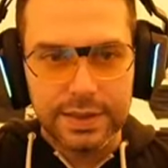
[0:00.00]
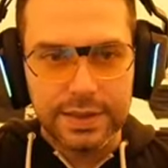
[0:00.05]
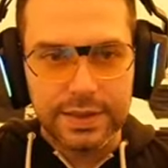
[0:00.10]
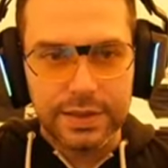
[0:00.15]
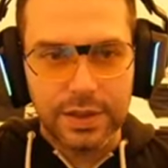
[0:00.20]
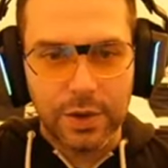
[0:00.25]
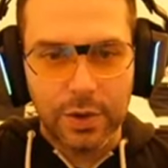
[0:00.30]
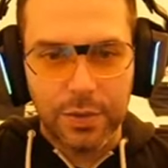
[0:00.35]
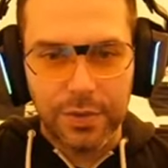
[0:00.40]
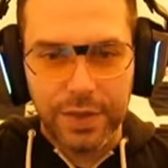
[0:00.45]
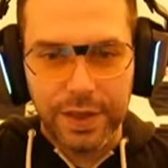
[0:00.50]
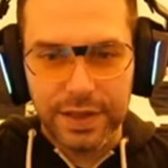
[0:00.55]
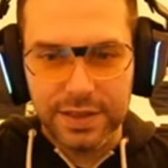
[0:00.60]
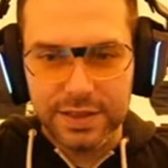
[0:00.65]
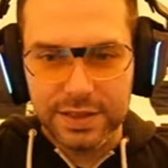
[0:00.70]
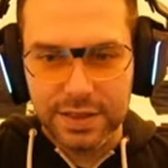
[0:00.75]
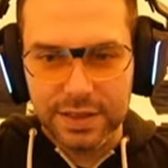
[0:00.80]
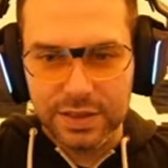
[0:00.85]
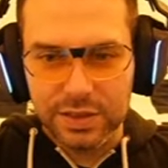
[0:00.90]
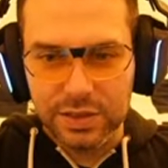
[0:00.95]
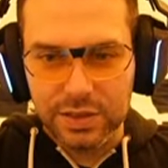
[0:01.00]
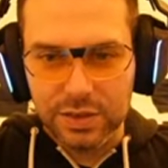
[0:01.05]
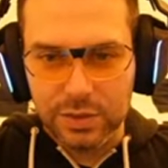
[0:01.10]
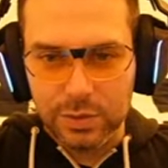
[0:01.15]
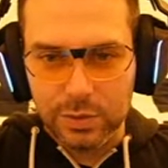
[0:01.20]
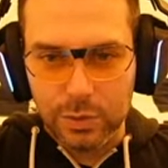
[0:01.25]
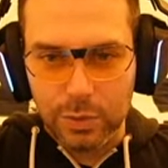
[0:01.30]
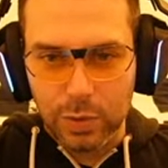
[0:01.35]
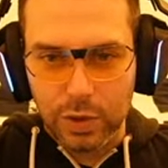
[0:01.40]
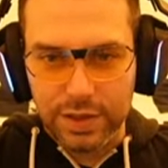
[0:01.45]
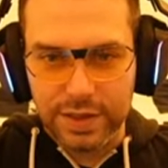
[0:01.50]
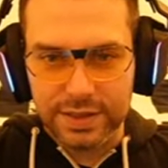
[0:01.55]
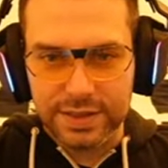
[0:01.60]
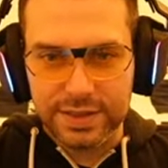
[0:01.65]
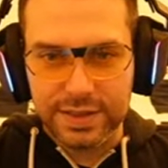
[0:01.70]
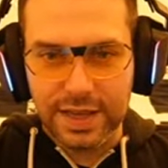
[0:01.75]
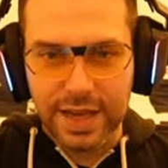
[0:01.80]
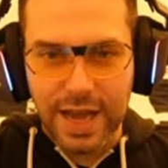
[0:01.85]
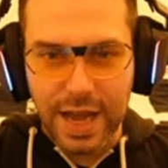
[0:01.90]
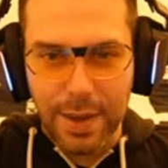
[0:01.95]
So this is what
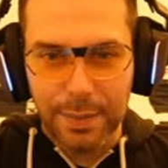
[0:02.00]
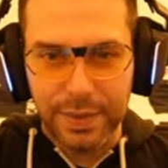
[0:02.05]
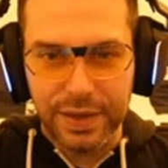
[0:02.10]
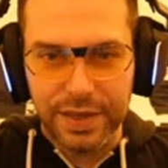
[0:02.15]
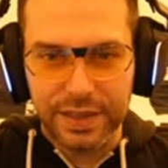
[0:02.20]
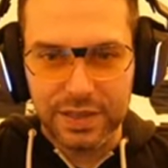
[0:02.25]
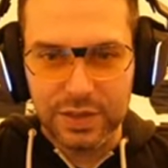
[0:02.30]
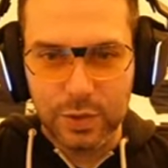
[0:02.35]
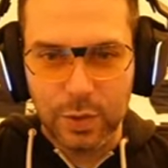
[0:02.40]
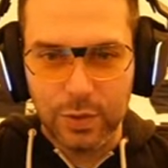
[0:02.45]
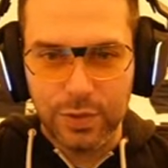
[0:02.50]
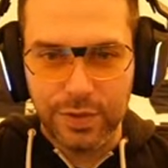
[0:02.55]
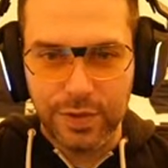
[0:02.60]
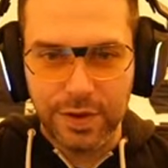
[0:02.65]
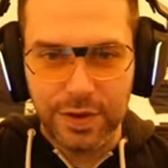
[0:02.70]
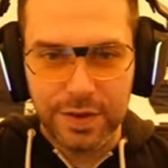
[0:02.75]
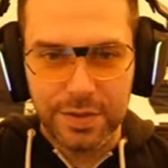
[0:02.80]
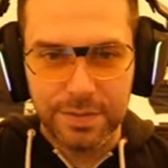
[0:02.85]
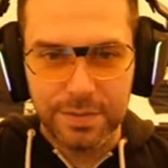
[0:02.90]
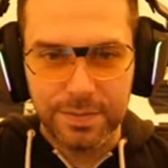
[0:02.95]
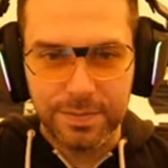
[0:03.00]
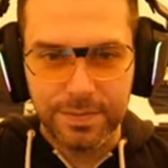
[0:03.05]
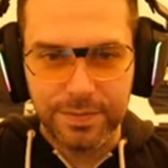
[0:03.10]
is happening so far.